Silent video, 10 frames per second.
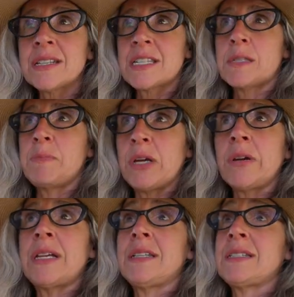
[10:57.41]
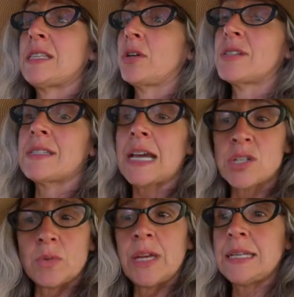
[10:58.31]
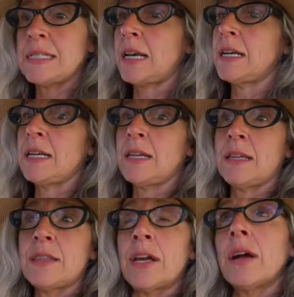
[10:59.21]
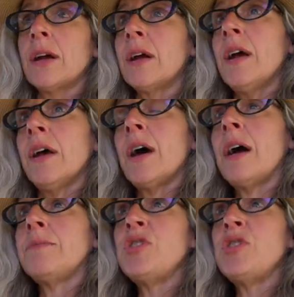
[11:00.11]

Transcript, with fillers: experience, their sexual identity, their um,